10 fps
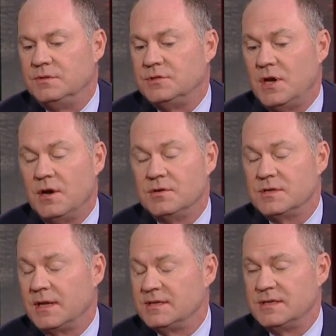shares
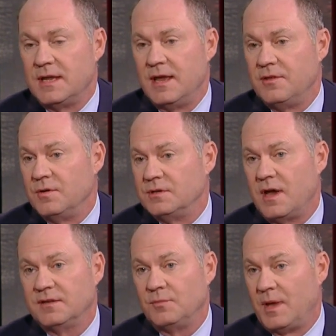and gets together and
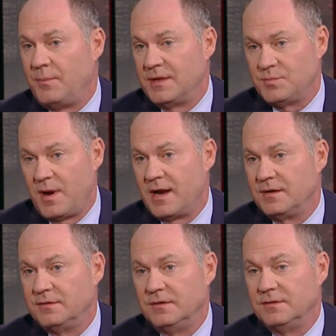talks about best
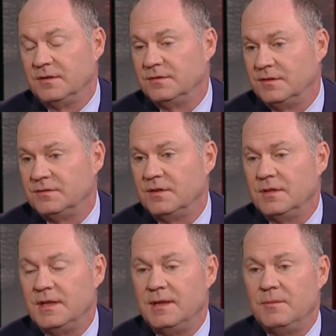practices
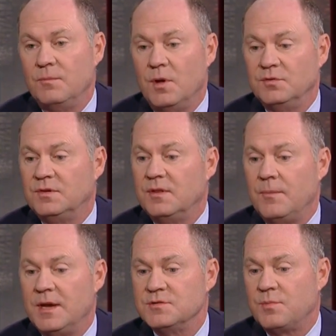consistently. Most of the
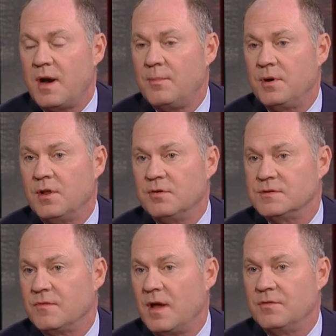major property
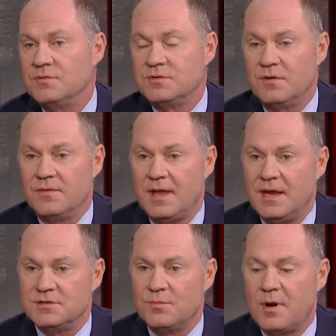owners have gone through
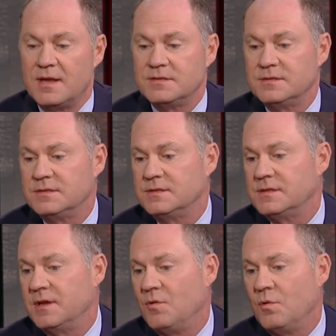certification processes.
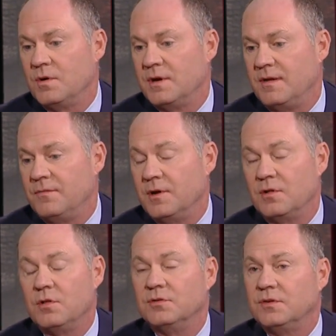They coordinate very
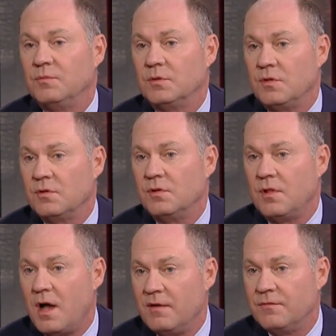closely with local
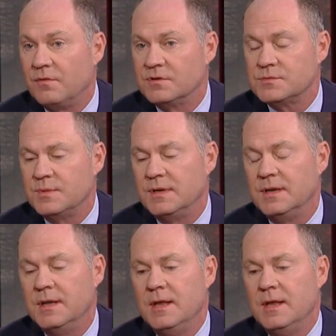law enforcement.